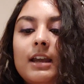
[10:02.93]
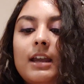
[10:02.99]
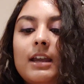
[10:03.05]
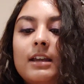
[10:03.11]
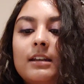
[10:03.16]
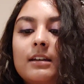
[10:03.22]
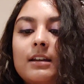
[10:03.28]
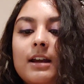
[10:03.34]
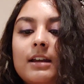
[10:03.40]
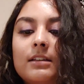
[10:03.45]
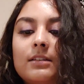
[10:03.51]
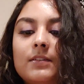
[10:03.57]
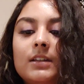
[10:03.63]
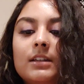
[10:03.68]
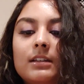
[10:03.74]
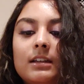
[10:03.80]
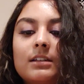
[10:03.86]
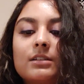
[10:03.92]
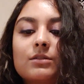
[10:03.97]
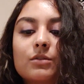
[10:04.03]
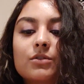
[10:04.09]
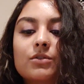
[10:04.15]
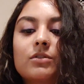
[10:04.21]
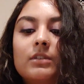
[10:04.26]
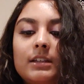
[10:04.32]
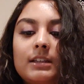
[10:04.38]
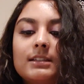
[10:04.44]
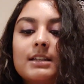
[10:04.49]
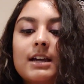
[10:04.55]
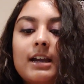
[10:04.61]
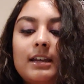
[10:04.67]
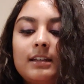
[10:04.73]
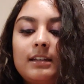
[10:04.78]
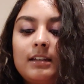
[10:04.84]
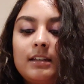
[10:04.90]
And I feel like social
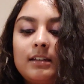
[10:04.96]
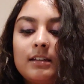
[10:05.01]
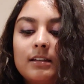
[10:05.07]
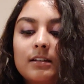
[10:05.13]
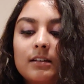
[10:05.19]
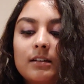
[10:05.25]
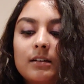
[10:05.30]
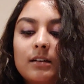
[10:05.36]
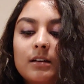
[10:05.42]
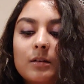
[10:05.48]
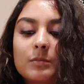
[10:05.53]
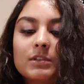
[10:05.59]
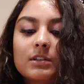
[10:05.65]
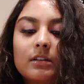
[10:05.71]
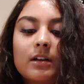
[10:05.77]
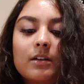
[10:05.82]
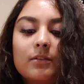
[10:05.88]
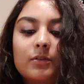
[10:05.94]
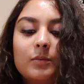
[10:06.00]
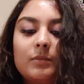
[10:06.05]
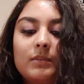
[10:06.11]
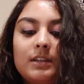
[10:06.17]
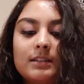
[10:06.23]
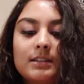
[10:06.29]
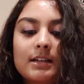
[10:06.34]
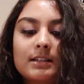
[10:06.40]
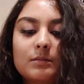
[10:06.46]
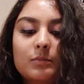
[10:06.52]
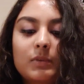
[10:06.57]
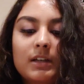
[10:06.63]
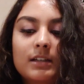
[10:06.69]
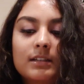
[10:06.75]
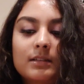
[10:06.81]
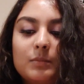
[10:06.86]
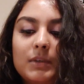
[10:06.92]
anxiety comes a lot from these
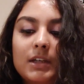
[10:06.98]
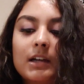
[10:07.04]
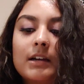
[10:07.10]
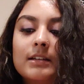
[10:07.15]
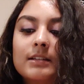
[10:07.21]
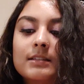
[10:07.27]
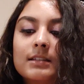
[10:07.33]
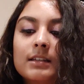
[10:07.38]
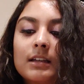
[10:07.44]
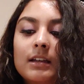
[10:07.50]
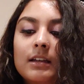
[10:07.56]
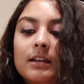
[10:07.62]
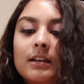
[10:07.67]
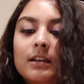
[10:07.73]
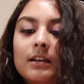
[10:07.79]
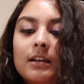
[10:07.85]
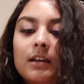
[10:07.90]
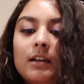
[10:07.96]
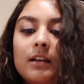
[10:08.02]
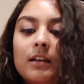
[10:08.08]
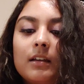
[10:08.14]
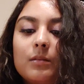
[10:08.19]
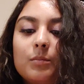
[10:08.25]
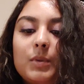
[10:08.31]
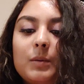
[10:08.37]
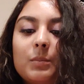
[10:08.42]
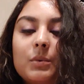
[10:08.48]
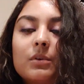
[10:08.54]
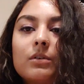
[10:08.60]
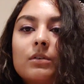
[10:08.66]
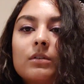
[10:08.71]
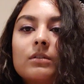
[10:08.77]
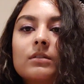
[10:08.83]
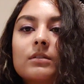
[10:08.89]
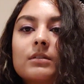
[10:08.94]
aspects because
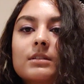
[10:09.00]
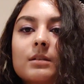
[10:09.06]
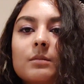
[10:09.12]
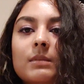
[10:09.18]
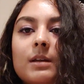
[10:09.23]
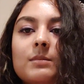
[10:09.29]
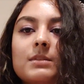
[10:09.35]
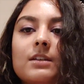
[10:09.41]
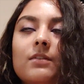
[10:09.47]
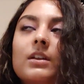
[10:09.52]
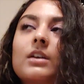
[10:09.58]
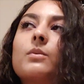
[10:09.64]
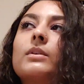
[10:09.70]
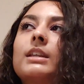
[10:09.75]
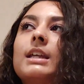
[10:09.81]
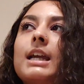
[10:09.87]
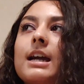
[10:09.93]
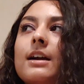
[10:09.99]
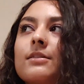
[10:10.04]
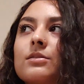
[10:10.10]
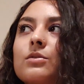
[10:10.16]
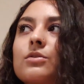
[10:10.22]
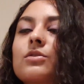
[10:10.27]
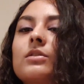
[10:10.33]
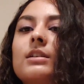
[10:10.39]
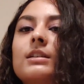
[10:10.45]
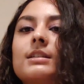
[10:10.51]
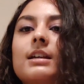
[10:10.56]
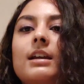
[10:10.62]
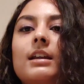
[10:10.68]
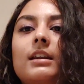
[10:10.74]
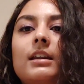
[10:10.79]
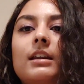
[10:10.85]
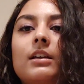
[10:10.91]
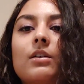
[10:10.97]
people sometimes, I feel like when they have social
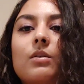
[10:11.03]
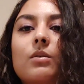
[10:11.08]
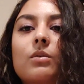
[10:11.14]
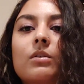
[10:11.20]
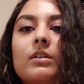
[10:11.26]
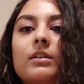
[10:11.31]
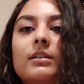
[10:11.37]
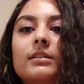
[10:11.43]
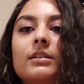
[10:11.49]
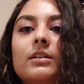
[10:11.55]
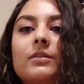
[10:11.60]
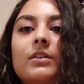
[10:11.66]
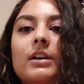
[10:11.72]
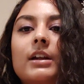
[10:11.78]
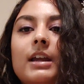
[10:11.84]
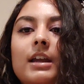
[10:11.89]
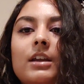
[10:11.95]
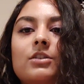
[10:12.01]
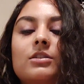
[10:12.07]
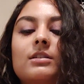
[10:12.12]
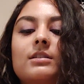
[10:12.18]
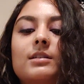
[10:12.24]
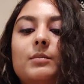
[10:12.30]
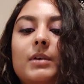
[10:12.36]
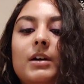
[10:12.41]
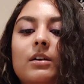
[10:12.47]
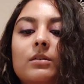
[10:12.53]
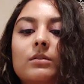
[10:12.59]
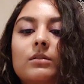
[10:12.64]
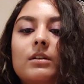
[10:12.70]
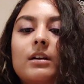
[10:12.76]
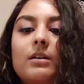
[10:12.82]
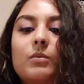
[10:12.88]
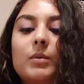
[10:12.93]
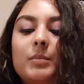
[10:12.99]
anxiety or they're very anxious about
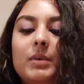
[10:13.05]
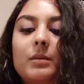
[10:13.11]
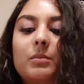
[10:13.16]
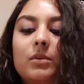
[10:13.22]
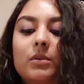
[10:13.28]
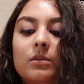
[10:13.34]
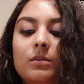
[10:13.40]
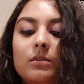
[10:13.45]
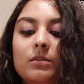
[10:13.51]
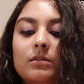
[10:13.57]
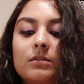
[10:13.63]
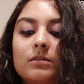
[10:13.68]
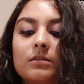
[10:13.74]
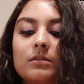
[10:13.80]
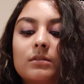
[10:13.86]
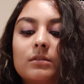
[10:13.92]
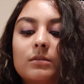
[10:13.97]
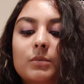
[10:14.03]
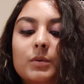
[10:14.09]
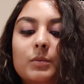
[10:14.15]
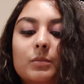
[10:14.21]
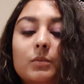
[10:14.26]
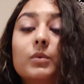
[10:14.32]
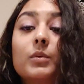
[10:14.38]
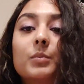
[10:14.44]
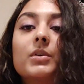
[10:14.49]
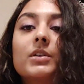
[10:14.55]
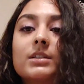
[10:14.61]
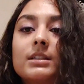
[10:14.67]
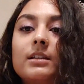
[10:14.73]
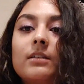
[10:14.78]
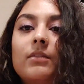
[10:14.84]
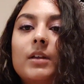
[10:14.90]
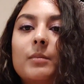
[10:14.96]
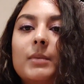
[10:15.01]
what people will
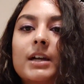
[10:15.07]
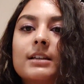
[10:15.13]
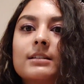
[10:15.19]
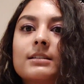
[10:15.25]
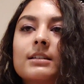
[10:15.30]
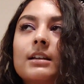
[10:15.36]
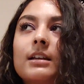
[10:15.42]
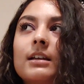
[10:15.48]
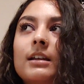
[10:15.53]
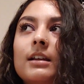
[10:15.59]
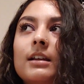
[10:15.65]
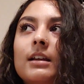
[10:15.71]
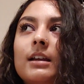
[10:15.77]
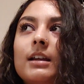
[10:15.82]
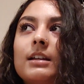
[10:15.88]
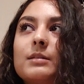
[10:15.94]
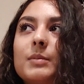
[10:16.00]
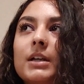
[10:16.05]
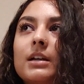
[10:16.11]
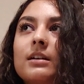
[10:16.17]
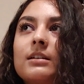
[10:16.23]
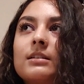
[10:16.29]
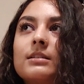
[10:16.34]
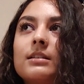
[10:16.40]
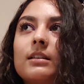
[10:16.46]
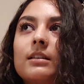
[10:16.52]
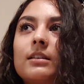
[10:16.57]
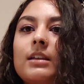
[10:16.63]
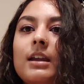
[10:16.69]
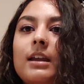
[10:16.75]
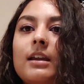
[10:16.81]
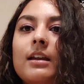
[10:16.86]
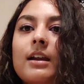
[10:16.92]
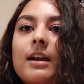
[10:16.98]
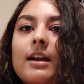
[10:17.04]
perceive them as, it's because
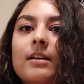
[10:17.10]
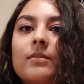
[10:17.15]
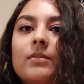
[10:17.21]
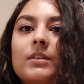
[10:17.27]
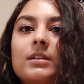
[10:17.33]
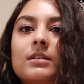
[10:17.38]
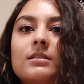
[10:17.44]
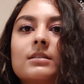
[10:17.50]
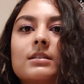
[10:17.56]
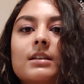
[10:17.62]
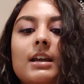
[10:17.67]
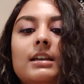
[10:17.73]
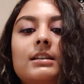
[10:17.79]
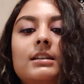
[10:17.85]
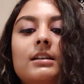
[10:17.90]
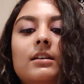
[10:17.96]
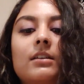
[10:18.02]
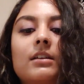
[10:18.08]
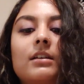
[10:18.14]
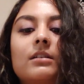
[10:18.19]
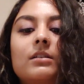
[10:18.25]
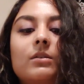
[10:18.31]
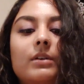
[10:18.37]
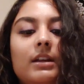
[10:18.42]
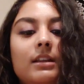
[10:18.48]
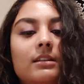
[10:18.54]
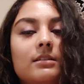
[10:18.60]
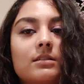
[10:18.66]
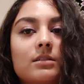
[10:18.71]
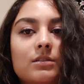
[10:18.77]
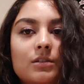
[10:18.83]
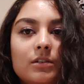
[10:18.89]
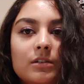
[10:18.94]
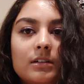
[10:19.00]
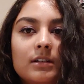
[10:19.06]
they have this idea that, okay, this
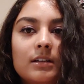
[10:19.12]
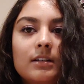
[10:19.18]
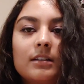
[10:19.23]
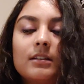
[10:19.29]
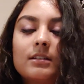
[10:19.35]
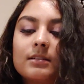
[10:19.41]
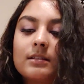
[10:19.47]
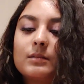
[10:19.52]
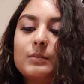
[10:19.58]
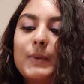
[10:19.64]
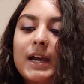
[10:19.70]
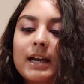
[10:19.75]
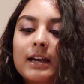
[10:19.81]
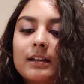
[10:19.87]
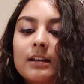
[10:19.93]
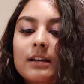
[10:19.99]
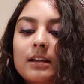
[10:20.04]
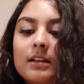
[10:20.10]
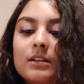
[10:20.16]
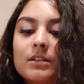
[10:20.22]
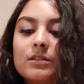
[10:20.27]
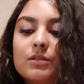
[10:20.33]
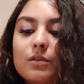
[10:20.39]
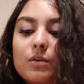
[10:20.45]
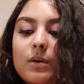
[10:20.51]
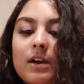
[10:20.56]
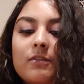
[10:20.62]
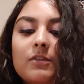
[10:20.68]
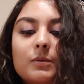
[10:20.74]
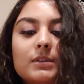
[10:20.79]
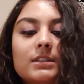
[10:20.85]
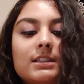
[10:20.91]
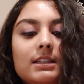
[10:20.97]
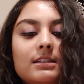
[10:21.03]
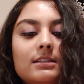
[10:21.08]
is good, this is bad. So
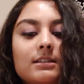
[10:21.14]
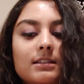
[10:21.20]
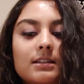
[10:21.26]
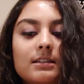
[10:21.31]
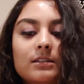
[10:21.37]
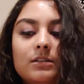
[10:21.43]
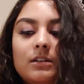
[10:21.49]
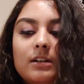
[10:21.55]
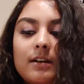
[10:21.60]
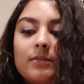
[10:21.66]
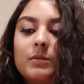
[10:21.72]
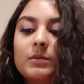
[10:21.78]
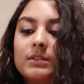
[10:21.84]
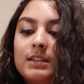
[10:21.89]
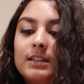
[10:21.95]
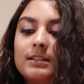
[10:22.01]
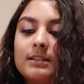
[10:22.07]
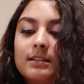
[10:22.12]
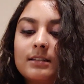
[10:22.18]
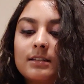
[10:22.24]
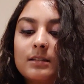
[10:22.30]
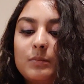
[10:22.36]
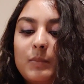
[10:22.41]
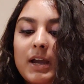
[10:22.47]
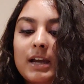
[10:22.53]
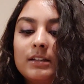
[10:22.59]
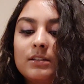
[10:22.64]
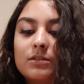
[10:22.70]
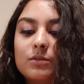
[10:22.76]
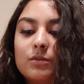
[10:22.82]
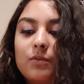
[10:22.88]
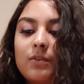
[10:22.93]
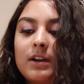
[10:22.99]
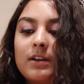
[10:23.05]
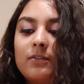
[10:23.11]
everyone sees this as good, everyone sees this as bad.
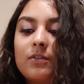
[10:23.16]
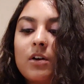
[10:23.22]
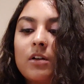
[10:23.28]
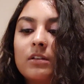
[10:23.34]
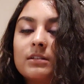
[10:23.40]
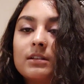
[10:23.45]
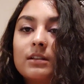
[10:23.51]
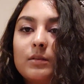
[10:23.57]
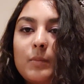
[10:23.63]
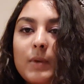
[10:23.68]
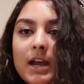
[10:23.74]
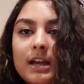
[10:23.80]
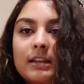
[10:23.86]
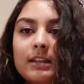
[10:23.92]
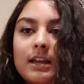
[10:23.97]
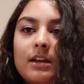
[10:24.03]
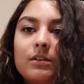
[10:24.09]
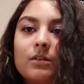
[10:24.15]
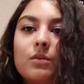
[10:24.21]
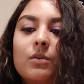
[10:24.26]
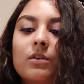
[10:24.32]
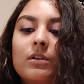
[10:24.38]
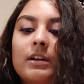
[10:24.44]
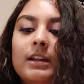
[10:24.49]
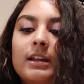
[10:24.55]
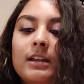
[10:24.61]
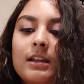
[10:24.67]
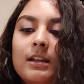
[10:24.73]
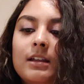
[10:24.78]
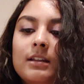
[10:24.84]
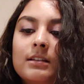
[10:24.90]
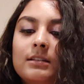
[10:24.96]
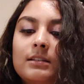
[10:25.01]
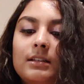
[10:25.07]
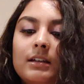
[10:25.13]
So if I fall into the bad category,
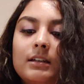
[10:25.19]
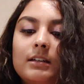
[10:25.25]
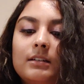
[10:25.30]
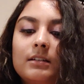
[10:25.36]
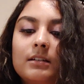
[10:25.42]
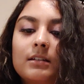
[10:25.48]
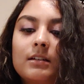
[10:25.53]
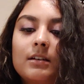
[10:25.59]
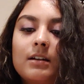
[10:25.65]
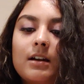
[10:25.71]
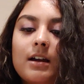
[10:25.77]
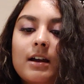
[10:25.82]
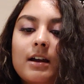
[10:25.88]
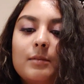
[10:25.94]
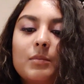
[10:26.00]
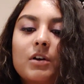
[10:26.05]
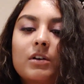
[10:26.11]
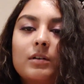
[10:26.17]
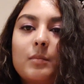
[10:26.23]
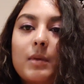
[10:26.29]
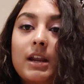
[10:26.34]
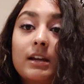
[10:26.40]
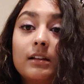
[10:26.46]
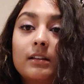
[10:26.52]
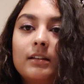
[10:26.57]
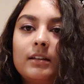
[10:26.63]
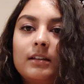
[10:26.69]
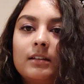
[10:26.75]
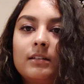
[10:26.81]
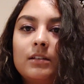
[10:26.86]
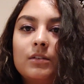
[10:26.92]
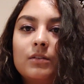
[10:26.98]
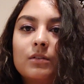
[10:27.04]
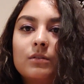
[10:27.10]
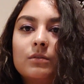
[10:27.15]
then I'm automatically,
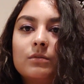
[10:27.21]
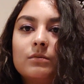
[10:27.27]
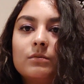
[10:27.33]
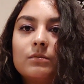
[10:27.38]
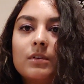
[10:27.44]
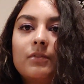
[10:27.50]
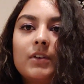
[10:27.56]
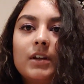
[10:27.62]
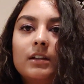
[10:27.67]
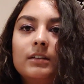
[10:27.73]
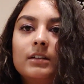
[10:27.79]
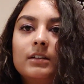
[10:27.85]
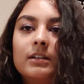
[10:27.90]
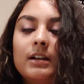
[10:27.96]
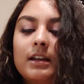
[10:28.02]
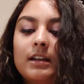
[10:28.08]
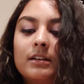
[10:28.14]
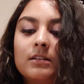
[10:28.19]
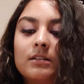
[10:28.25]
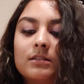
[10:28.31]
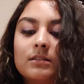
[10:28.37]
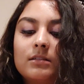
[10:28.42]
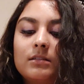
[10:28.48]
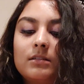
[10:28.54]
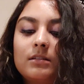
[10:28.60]
you know, a failure and